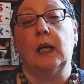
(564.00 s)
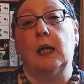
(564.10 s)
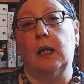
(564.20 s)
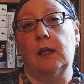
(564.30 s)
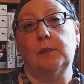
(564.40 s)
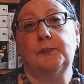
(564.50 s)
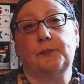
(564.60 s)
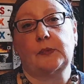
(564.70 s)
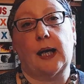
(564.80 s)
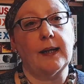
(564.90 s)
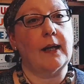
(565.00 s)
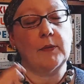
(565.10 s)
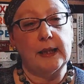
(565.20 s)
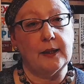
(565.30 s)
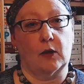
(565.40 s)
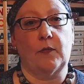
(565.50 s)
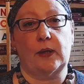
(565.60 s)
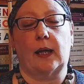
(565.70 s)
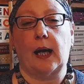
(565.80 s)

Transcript: And I really love that.